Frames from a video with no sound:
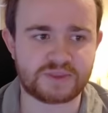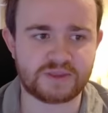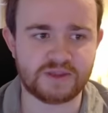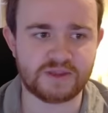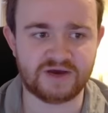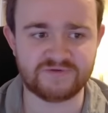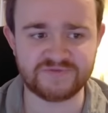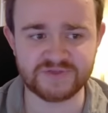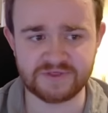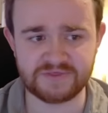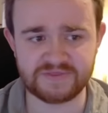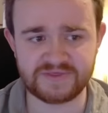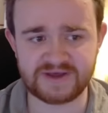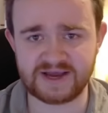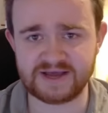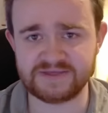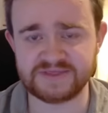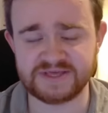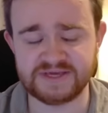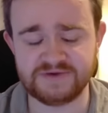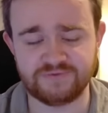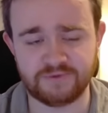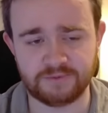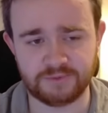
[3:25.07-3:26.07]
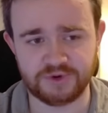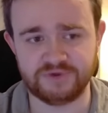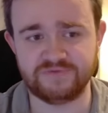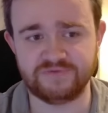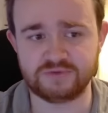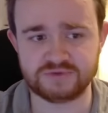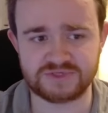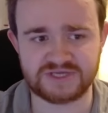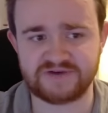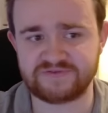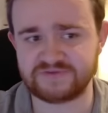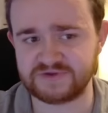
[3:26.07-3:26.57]
Other than that, the
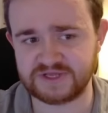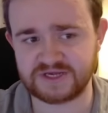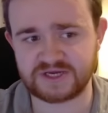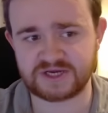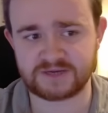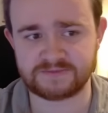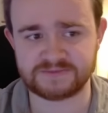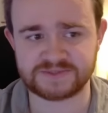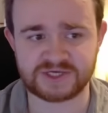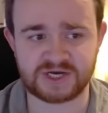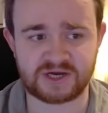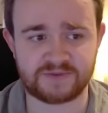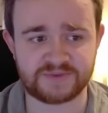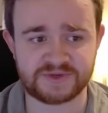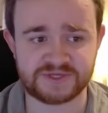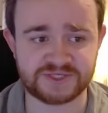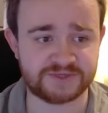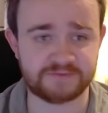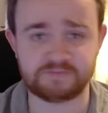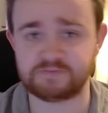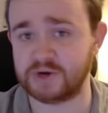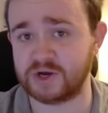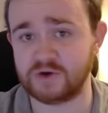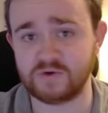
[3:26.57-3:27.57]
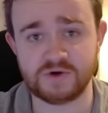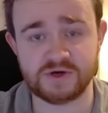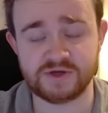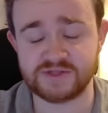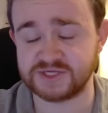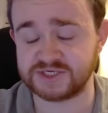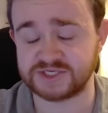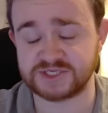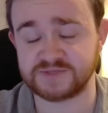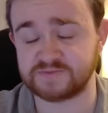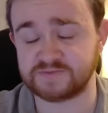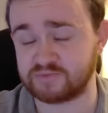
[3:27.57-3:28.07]
removal definitely comes up. Into Boa,
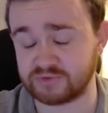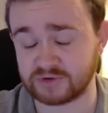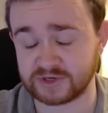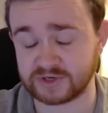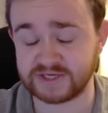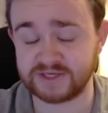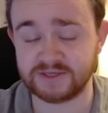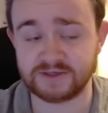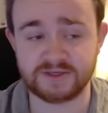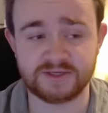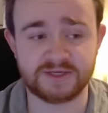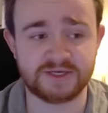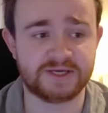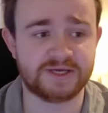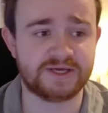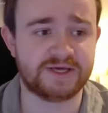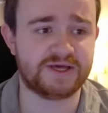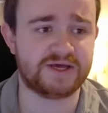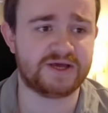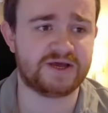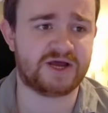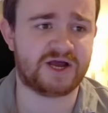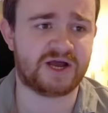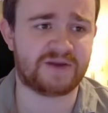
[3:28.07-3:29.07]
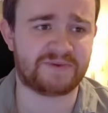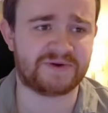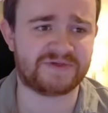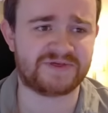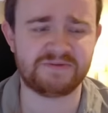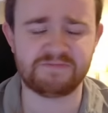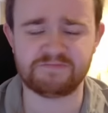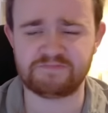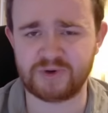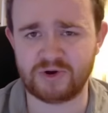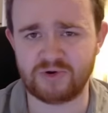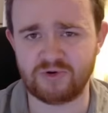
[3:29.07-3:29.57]
this is brilliant. I
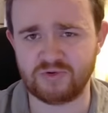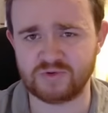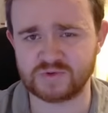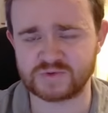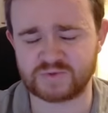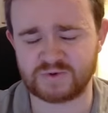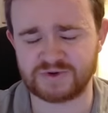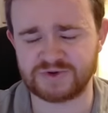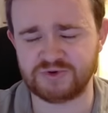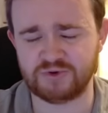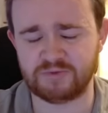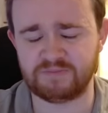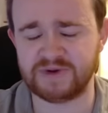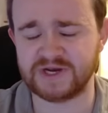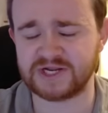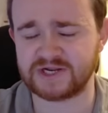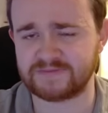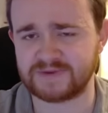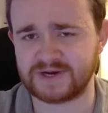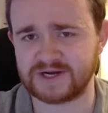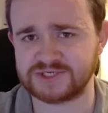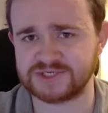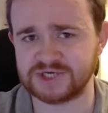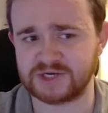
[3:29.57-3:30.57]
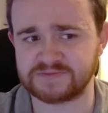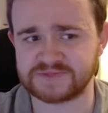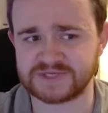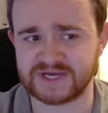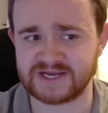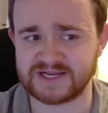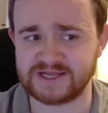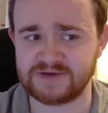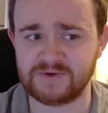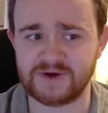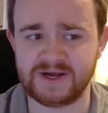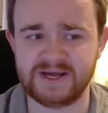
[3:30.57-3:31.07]
think Boa was one of your better matchups
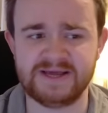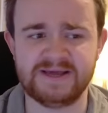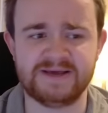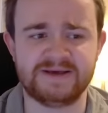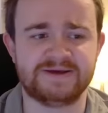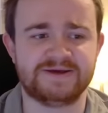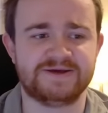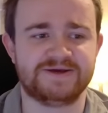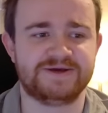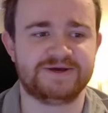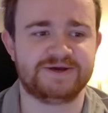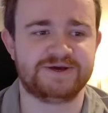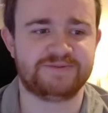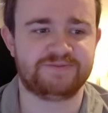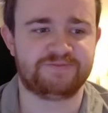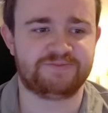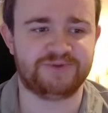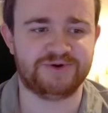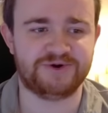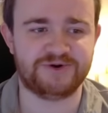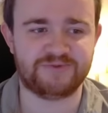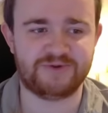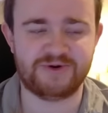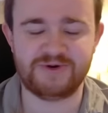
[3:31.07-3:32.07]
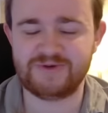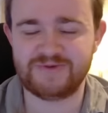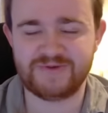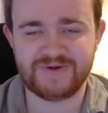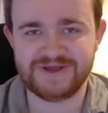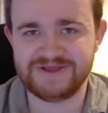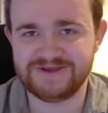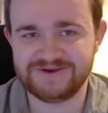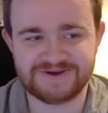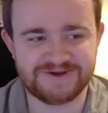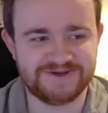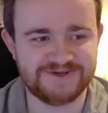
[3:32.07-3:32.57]
anyway. But
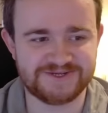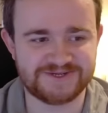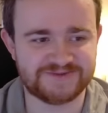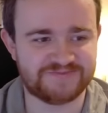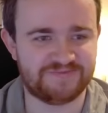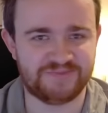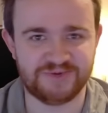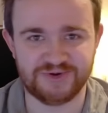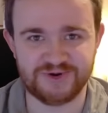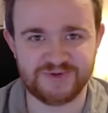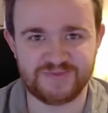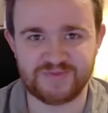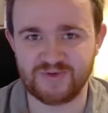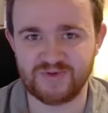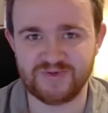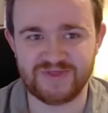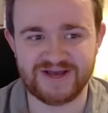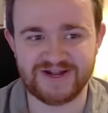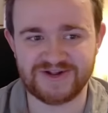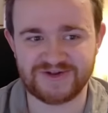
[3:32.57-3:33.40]
when you can just boop all their